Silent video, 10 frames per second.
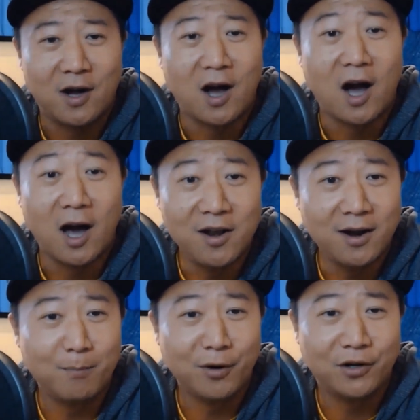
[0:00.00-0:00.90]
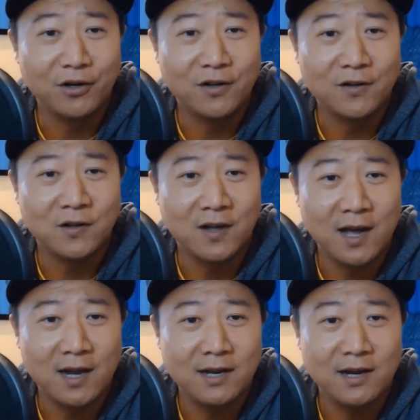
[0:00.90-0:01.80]
Unnumbered goodness
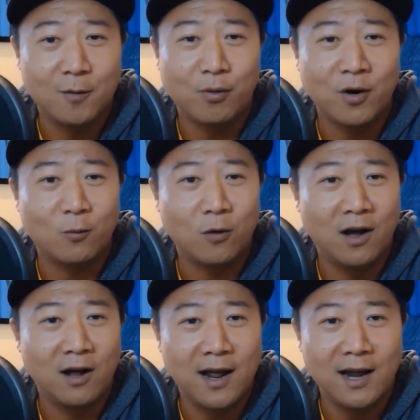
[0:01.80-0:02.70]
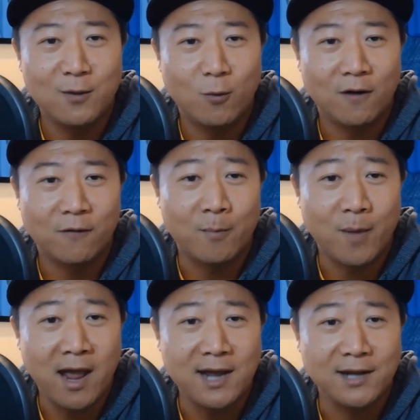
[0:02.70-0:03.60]
again here. Print run anywhere from
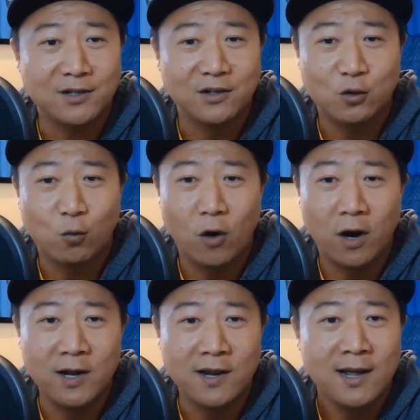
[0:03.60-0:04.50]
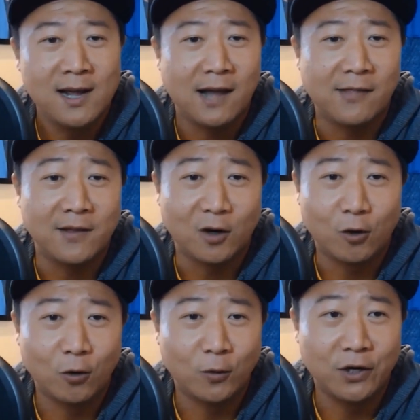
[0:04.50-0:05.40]
8 to 20. I think the
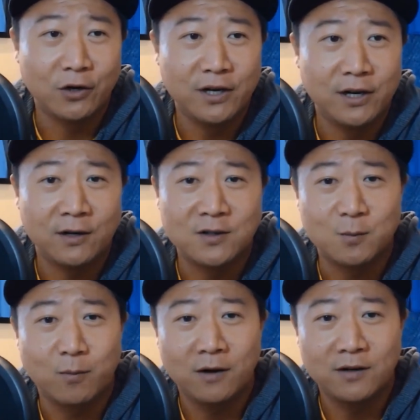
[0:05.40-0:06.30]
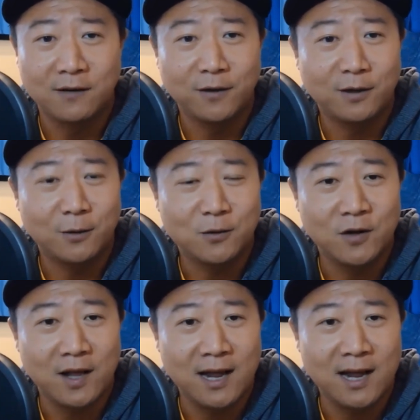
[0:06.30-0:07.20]
earlier years is definitely closer
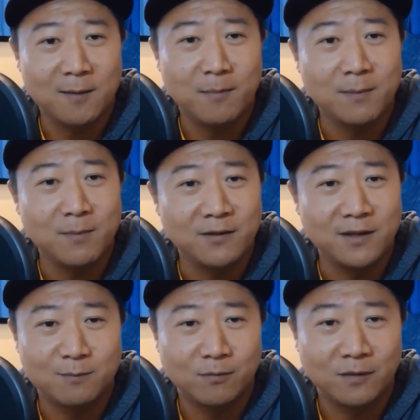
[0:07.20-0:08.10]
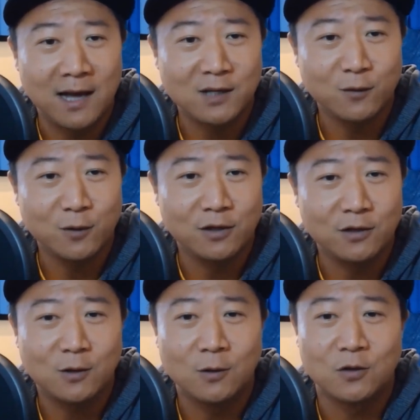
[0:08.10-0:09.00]
to 8. Maybe in these last few
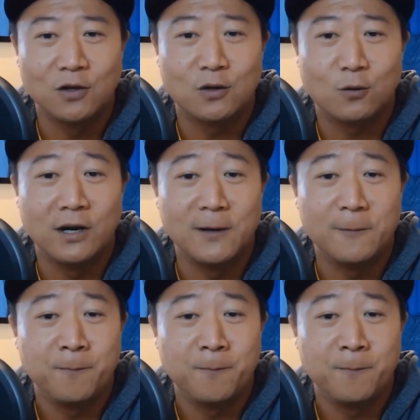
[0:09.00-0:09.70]
years closer to 20.